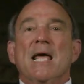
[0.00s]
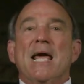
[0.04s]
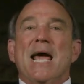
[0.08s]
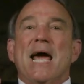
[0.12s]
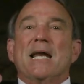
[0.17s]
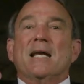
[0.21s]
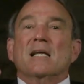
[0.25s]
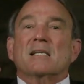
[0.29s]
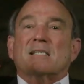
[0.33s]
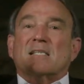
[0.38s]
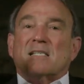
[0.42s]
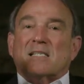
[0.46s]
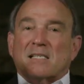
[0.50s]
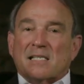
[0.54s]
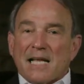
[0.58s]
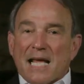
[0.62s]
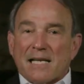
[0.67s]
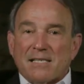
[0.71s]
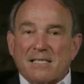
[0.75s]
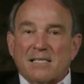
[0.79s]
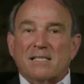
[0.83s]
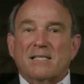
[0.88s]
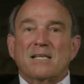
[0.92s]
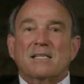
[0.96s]
and
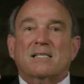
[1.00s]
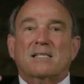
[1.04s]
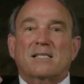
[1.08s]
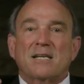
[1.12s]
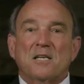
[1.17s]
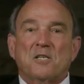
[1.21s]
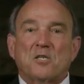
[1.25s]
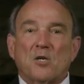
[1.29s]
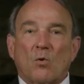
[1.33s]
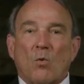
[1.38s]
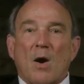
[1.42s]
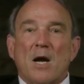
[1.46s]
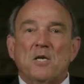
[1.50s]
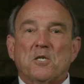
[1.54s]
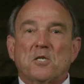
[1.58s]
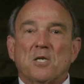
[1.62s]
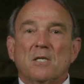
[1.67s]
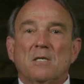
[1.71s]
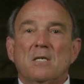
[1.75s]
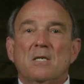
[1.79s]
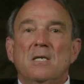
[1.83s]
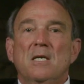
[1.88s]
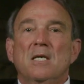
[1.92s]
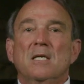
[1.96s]
assess the
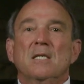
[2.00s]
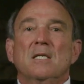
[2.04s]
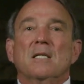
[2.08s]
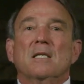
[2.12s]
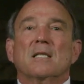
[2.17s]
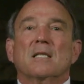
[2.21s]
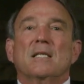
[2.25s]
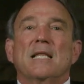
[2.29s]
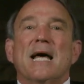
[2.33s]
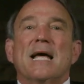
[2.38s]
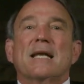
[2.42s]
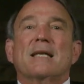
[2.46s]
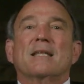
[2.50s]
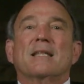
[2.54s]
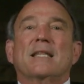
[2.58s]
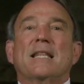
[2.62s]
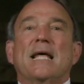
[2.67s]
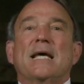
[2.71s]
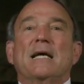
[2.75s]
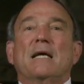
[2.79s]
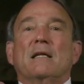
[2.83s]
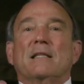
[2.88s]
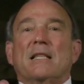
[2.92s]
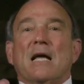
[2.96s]
situation that,
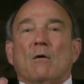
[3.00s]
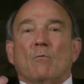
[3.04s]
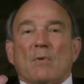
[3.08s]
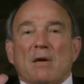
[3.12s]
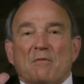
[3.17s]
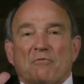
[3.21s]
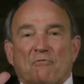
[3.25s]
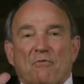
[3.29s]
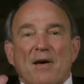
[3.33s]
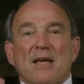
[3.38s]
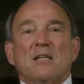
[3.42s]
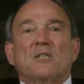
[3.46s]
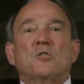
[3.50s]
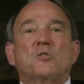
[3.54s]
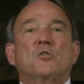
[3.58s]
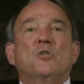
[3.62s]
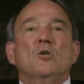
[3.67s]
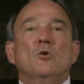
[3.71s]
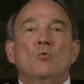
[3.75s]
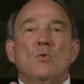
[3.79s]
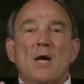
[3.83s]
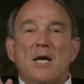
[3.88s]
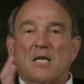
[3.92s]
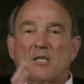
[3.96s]
they, that we face
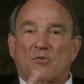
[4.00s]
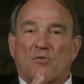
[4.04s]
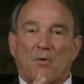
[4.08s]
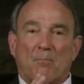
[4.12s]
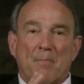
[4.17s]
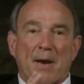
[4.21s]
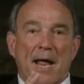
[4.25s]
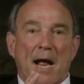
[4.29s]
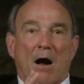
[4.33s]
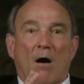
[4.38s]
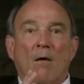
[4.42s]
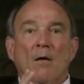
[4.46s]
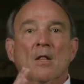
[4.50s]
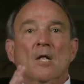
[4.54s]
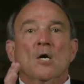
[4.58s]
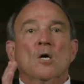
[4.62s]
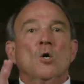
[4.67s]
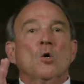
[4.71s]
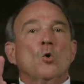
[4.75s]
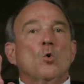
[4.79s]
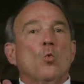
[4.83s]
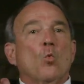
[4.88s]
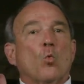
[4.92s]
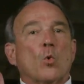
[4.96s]
two weeks from now.
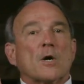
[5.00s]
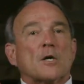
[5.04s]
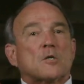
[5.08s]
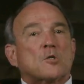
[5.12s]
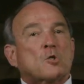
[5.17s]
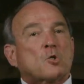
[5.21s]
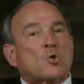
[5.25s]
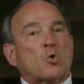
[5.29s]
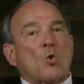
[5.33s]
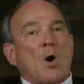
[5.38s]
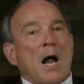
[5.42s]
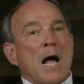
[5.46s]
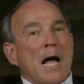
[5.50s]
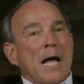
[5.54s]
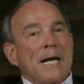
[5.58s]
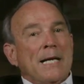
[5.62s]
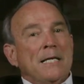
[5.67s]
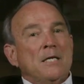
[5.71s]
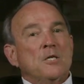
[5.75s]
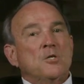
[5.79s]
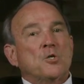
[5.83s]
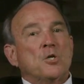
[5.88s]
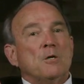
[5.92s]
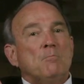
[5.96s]
We're
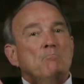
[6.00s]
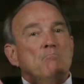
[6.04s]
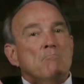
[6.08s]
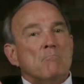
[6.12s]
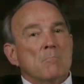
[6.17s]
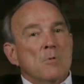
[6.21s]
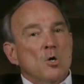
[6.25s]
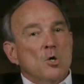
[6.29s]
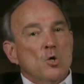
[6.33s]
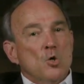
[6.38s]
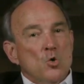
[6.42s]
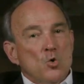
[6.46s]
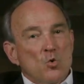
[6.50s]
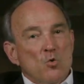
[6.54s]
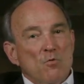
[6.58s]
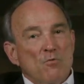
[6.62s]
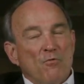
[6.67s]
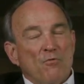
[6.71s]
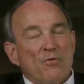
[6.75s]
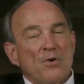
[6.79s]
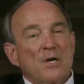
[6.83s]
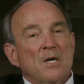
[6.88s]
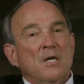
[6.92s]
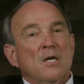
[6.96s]
trying to
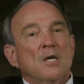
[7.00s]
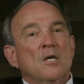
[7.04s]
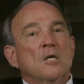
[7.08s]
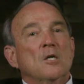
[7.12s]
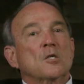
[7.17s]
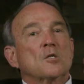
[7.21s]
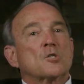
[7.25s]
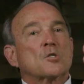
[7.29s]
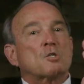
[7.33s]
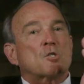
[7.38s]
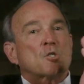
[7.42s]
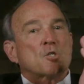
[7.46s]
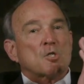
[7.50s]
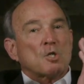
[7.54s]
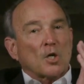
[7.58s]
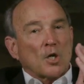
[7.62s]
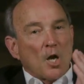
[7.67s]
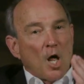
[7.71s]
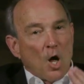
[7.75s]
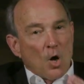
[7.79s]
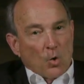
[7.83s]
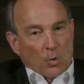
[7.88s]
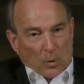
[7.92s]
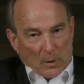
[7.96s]
move
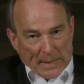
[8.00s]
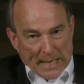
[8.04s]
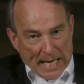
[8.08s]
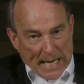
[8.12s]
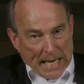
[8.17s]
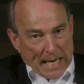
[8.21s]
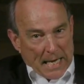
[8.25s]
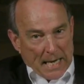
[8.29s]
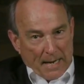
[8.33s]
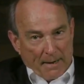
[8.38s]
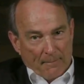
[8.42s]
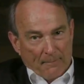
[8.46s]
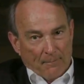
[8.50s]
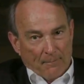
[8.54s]
slowly.